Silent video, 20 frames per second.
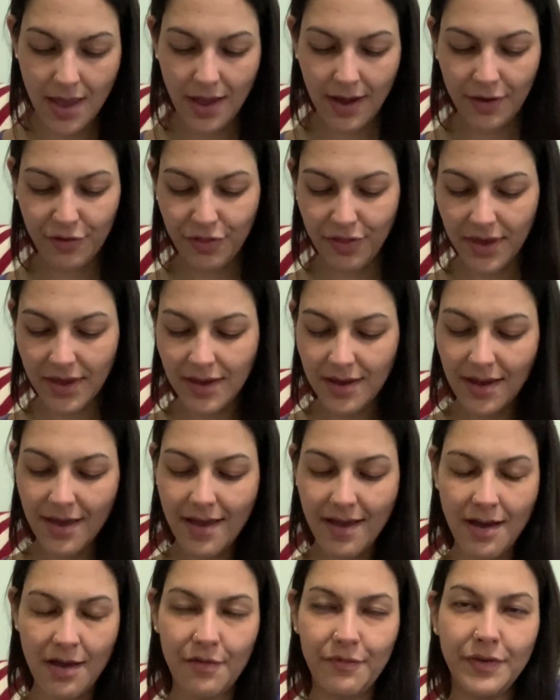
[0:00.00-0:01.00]
I think I
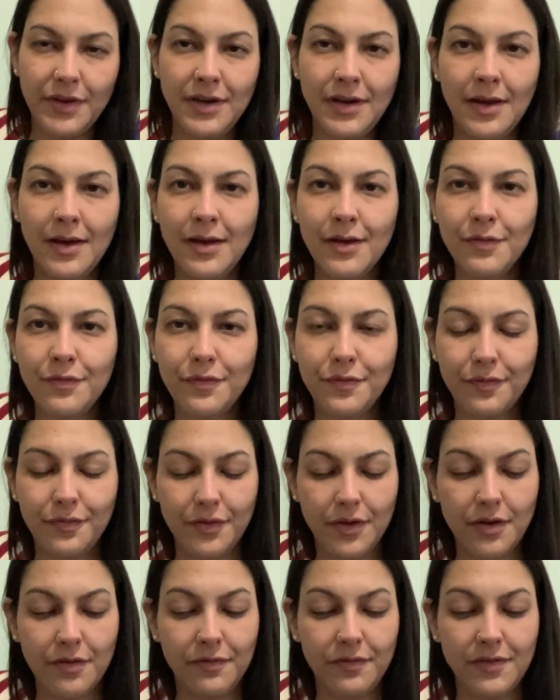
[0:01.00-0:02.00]
have enough
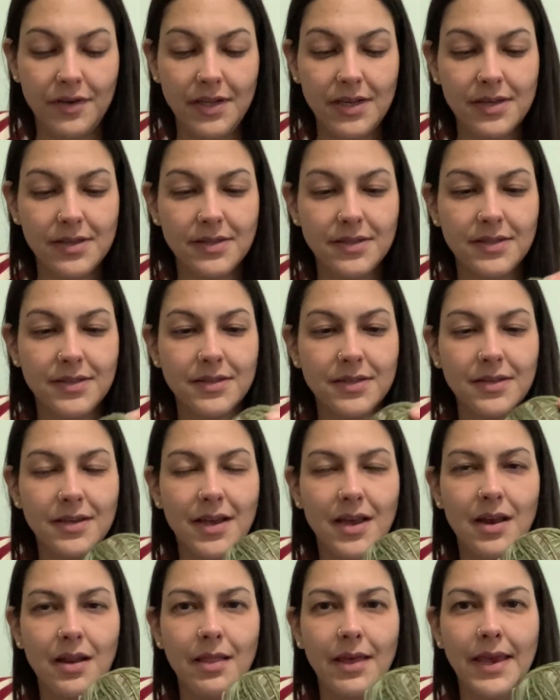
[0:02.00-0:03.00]
of this
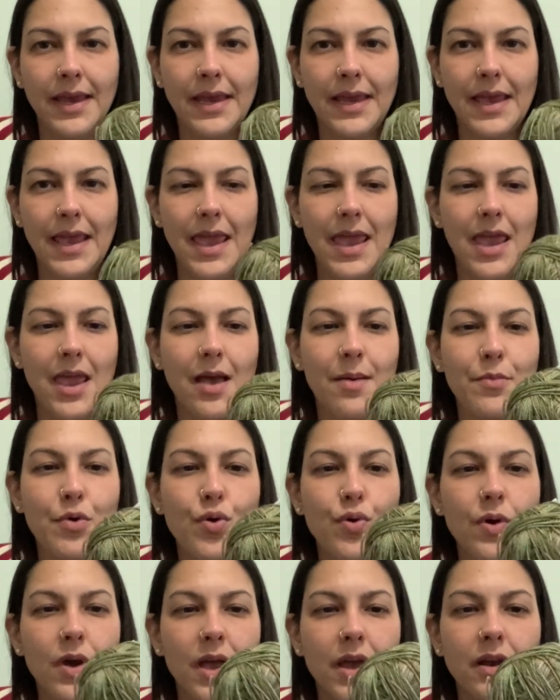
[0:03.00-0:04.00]
kind of like
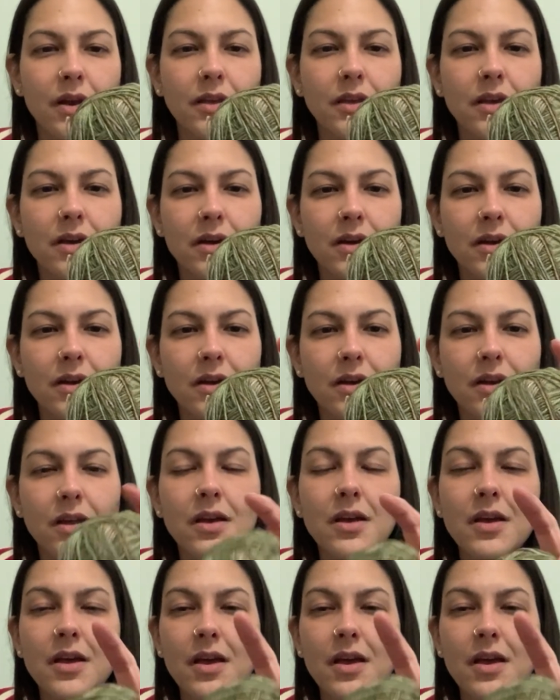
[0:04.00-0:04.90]
camo kind of yarn